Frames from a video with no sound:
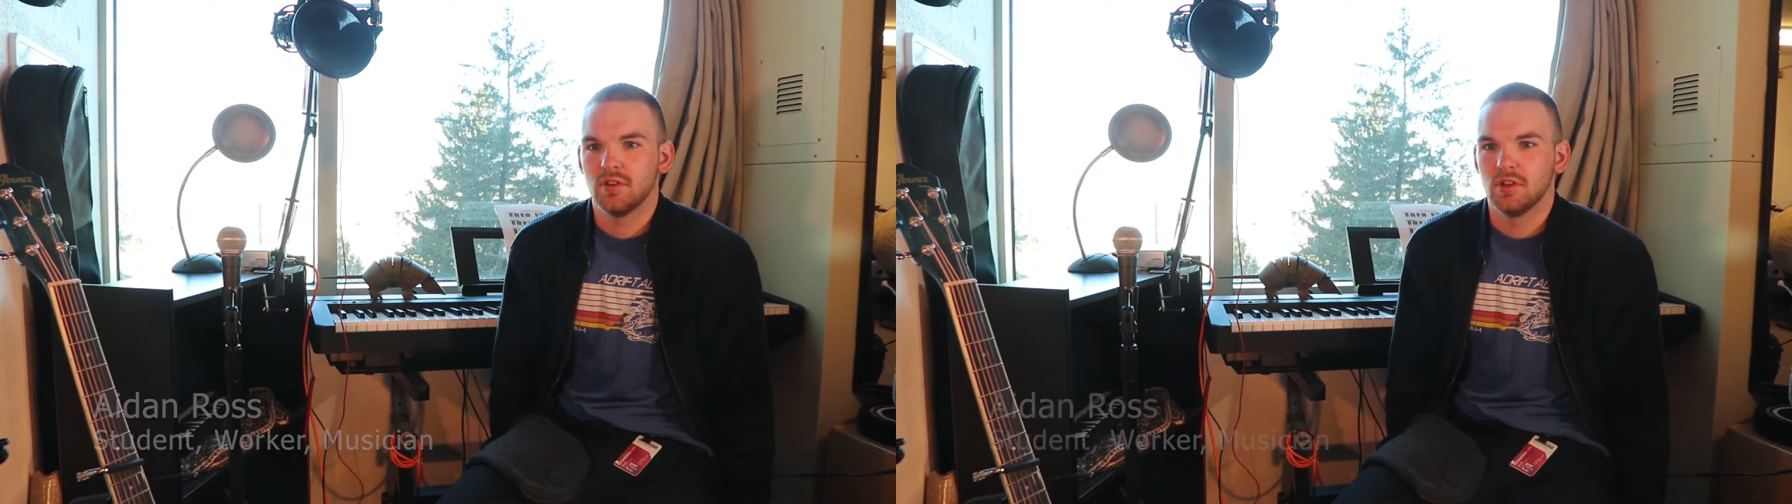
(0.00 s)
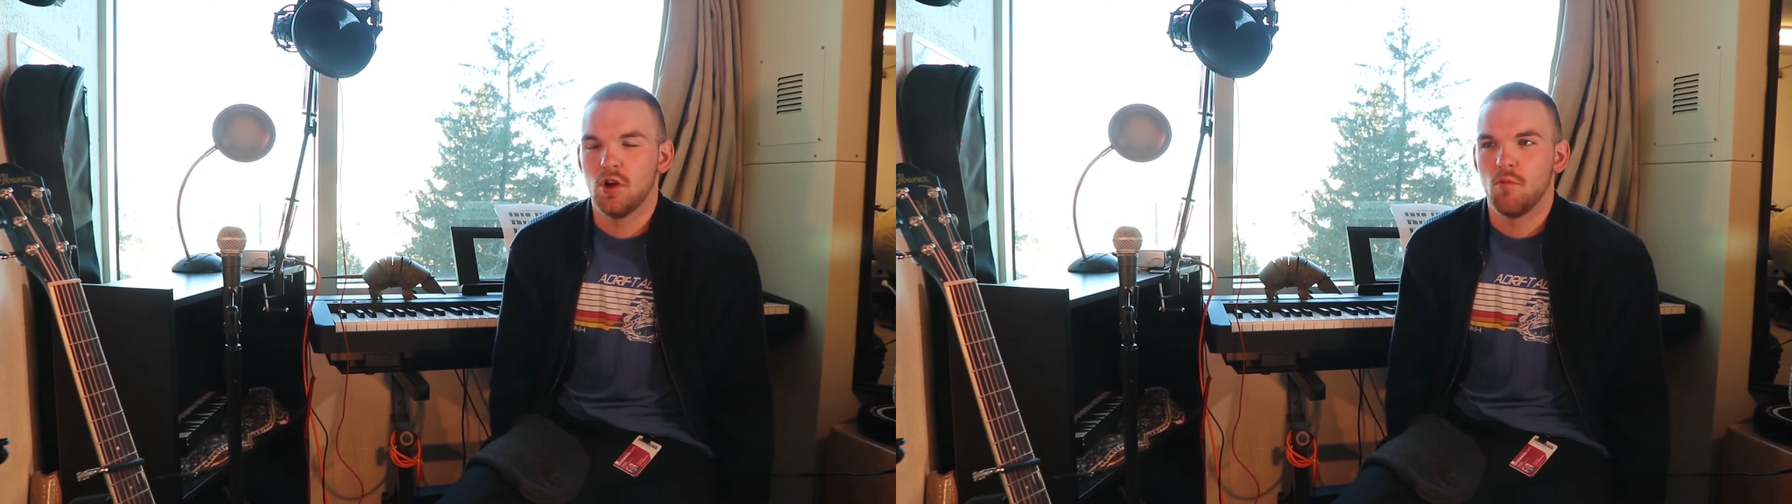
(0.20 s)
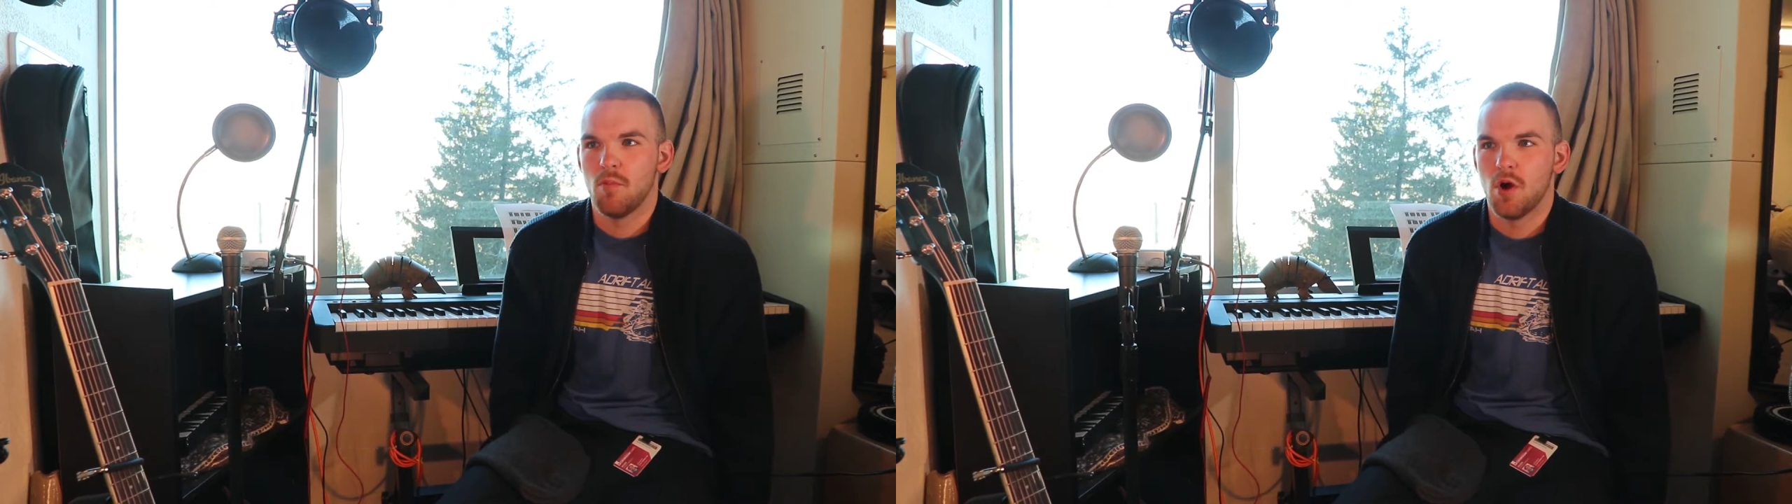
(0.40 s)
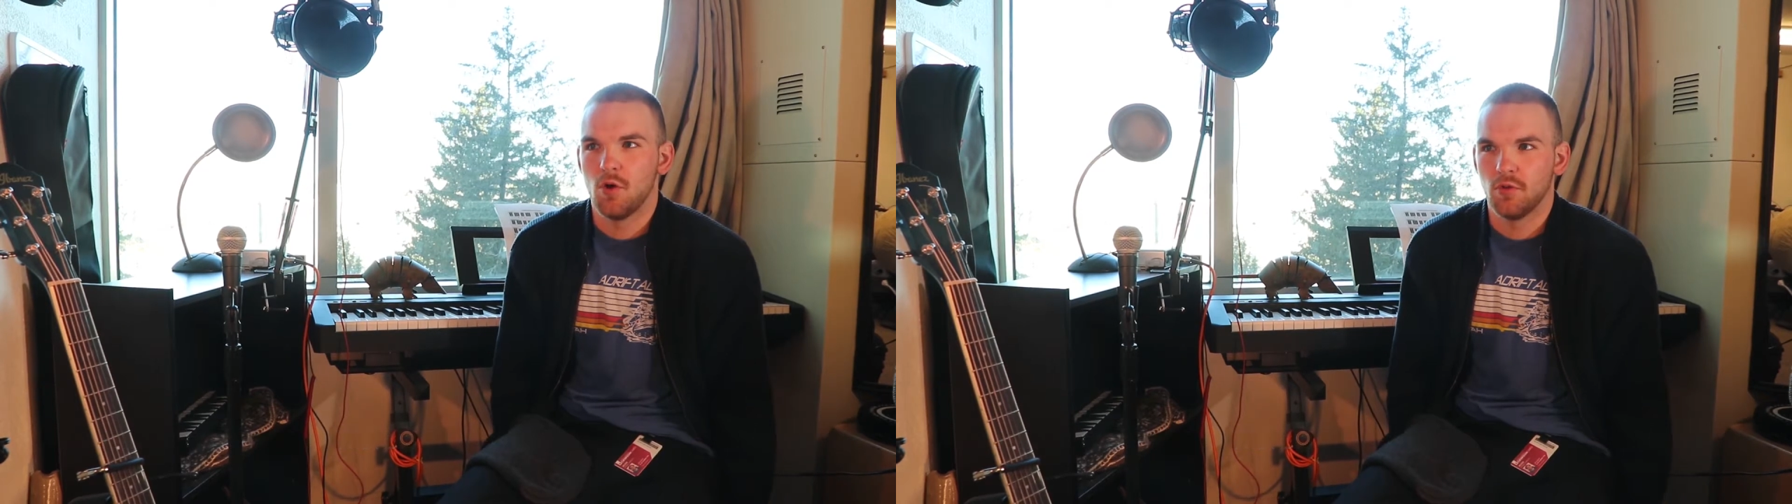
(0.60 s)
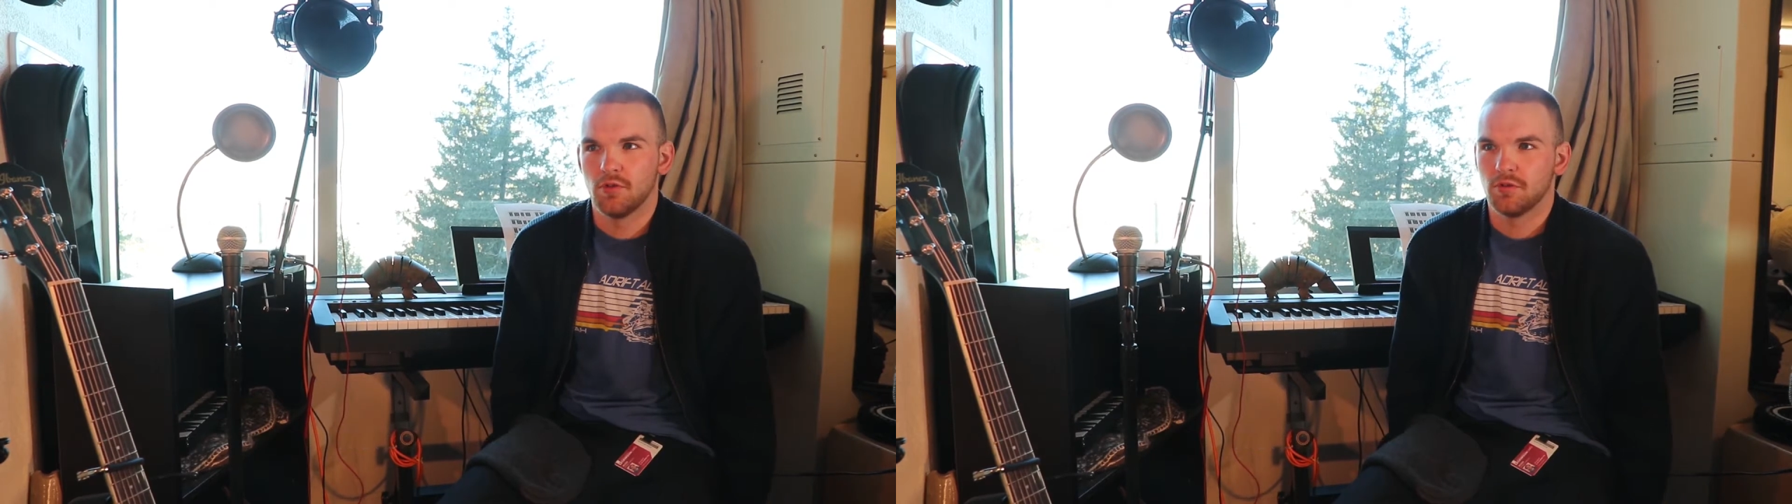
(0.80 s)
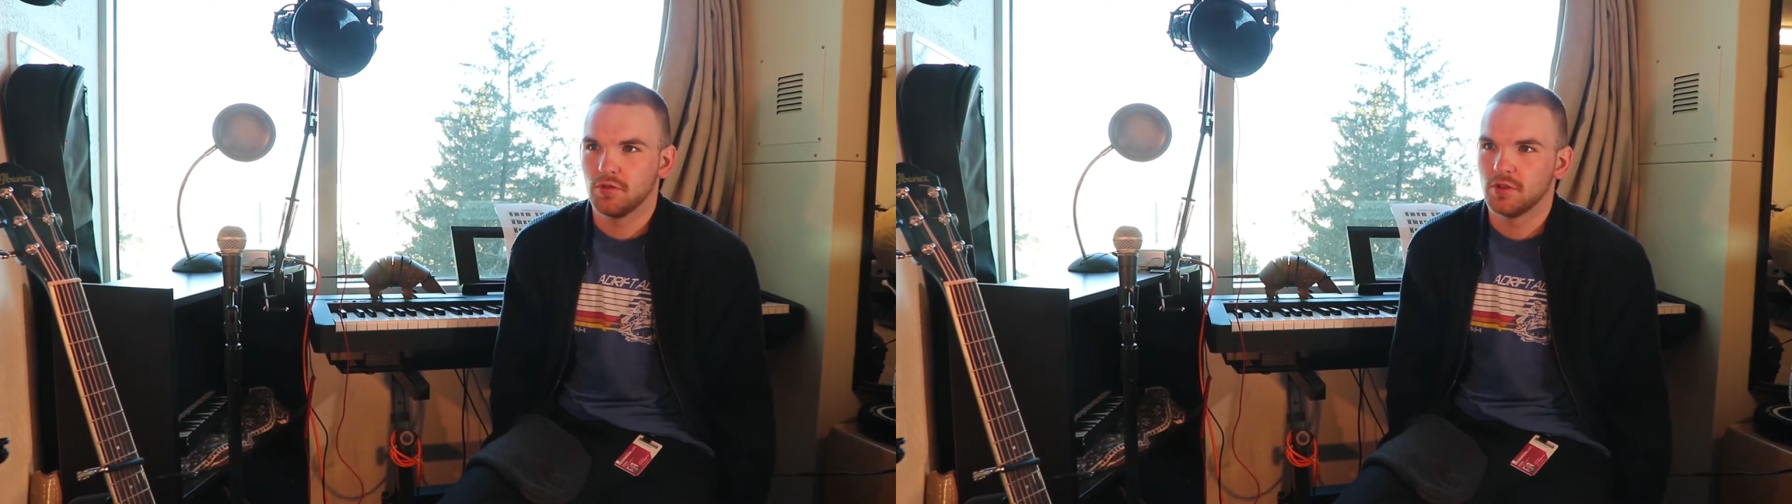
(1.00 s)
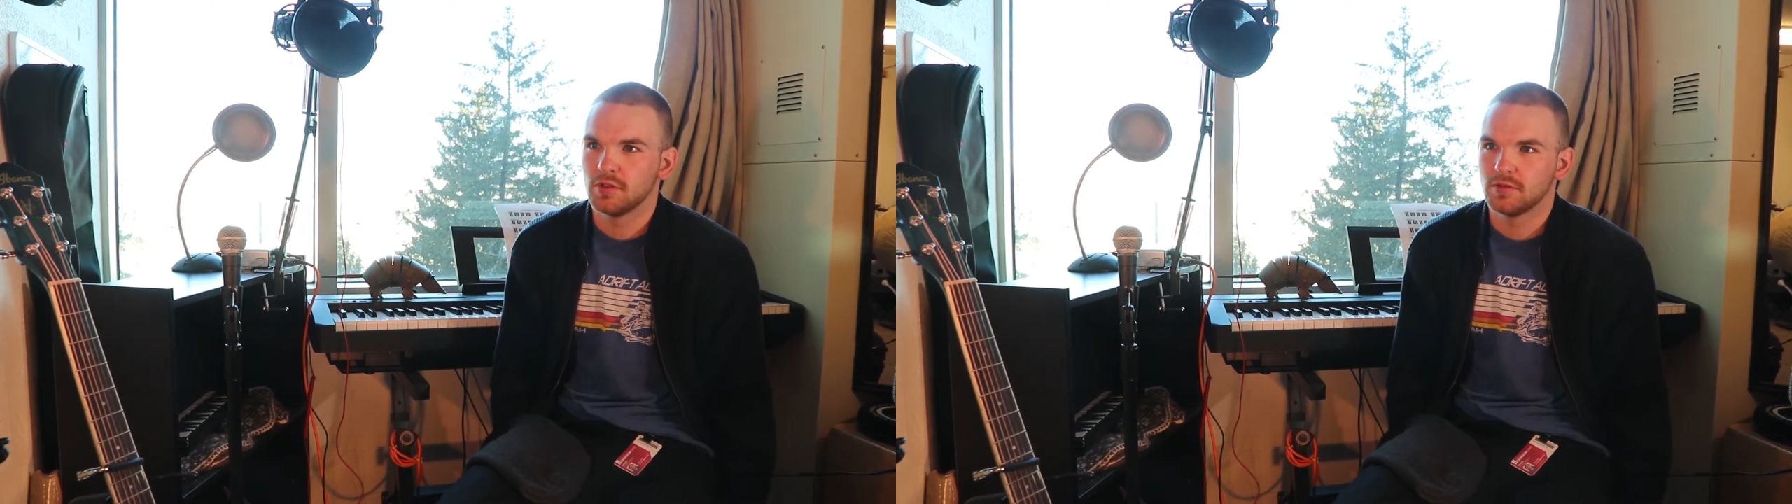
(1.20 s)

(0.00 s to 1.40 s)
low moan of